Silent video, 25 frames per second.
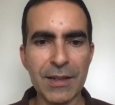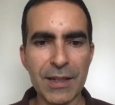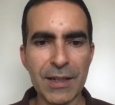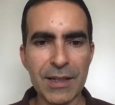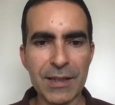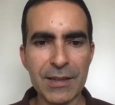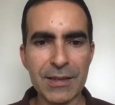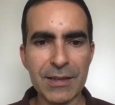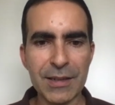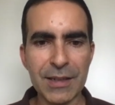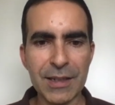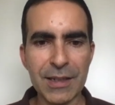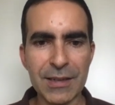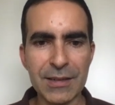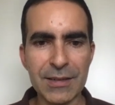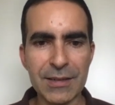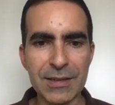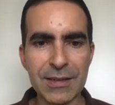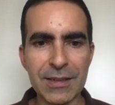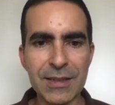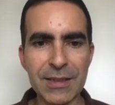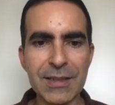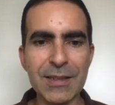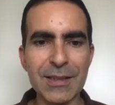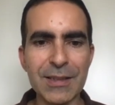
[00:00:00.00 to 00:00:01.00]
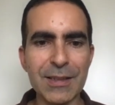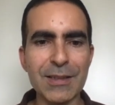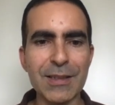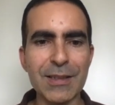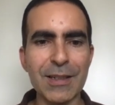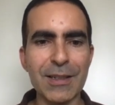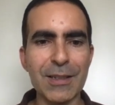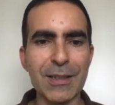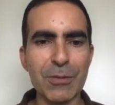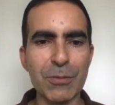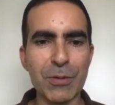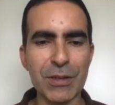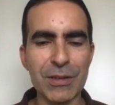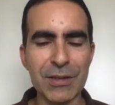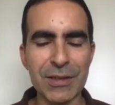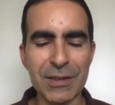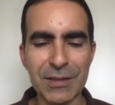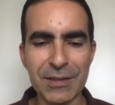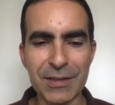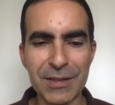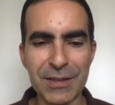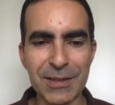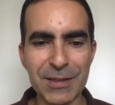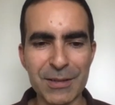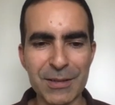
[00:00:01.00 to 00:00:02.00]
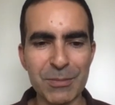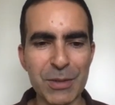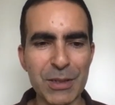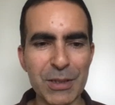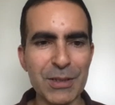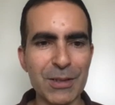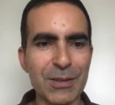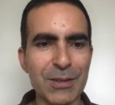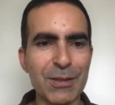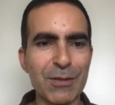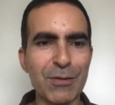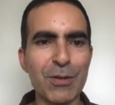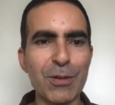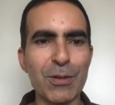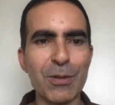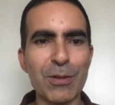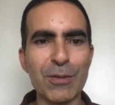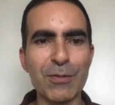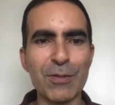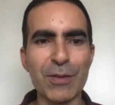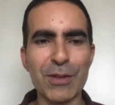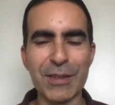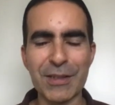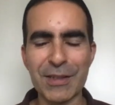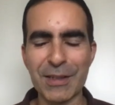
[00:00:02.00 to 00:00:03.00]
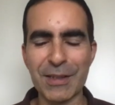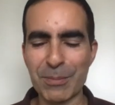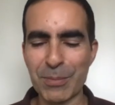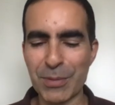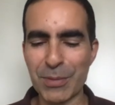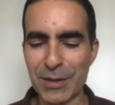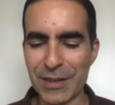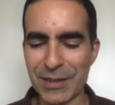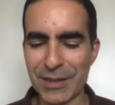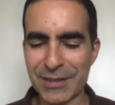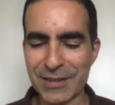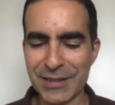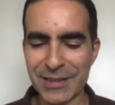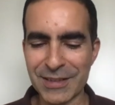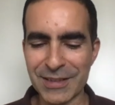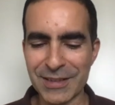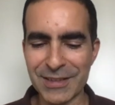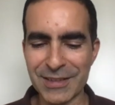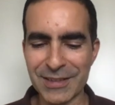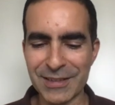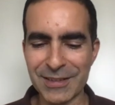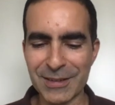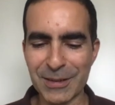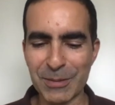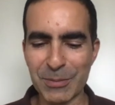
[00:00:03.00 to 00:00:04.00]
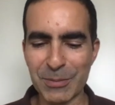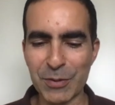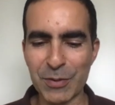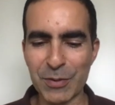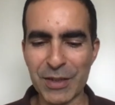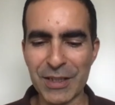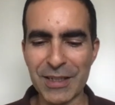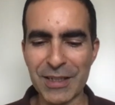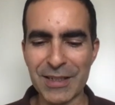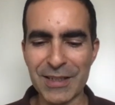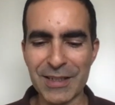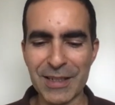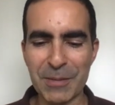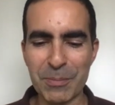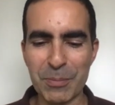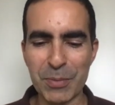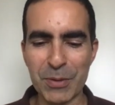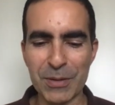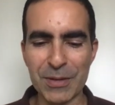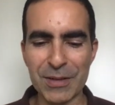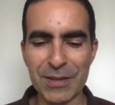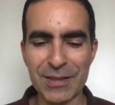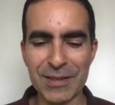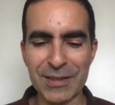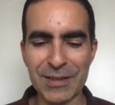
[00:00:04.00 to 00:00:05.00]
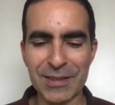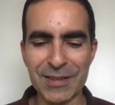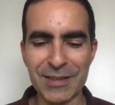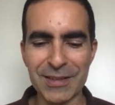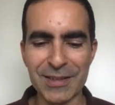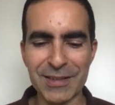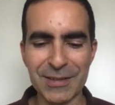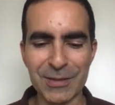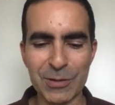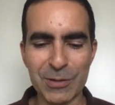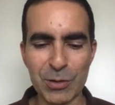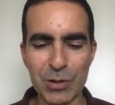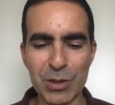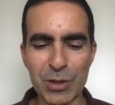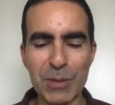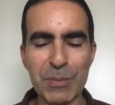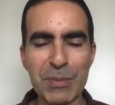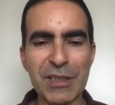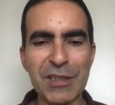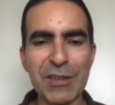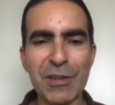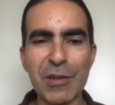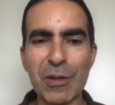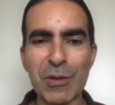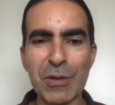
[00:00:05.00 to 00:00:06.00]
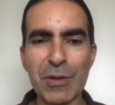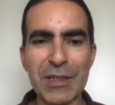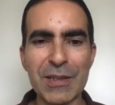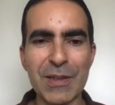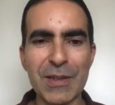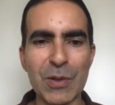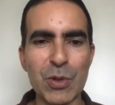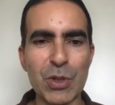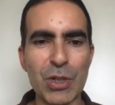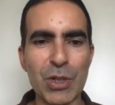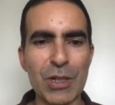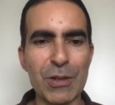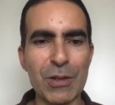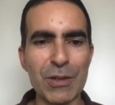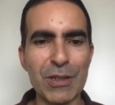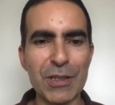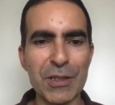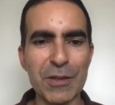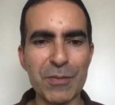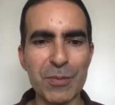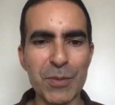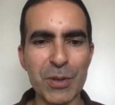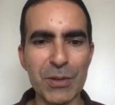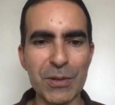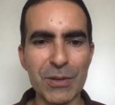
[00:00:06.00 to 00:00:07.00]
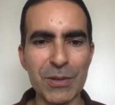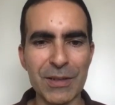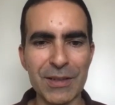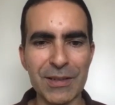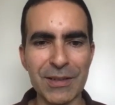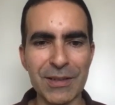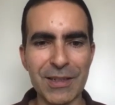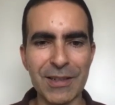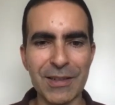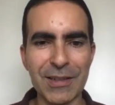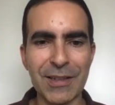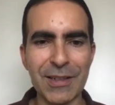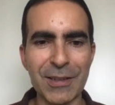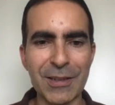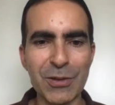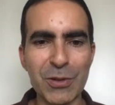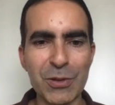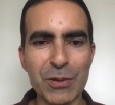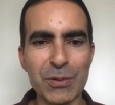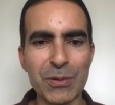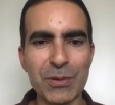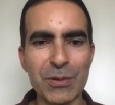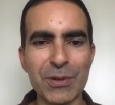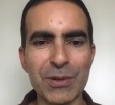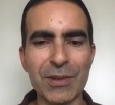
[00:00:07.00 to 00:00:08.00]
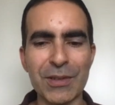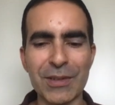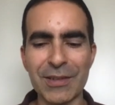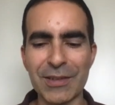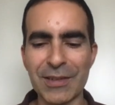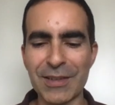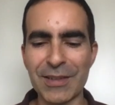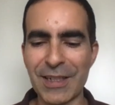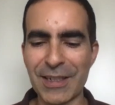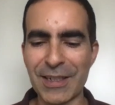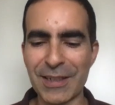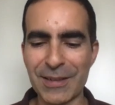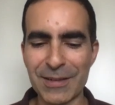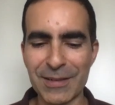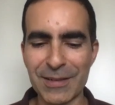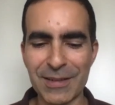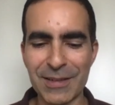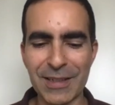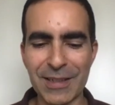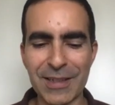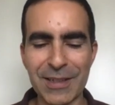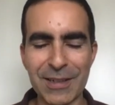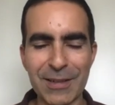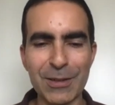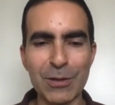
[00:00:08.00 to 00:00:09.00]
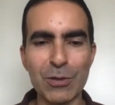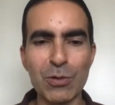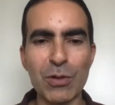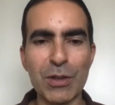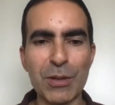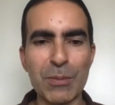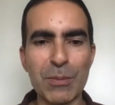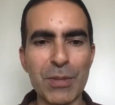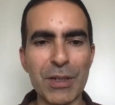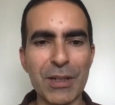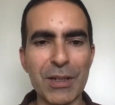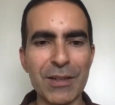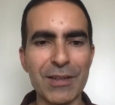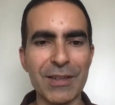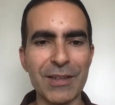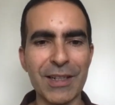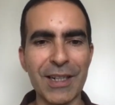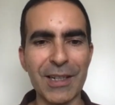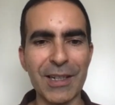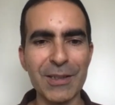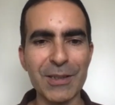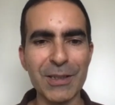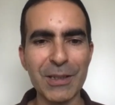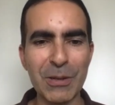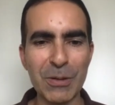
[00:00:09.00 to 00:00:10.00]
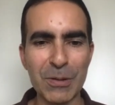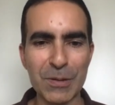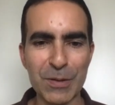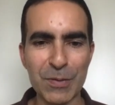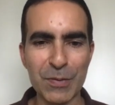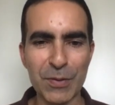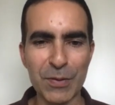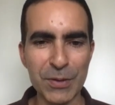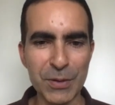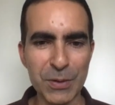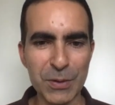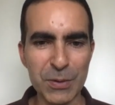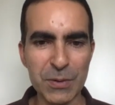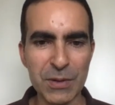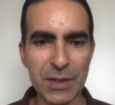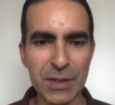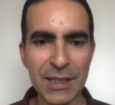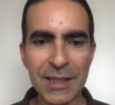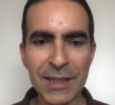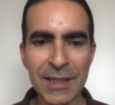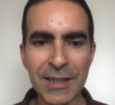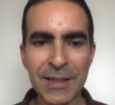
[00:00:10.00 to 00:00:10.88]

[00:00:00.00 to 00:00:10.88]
And this is exactly what it did, because if you look, for example, at some of the examples, GPT-3 is a generative model and can get you, can literally build articles for you.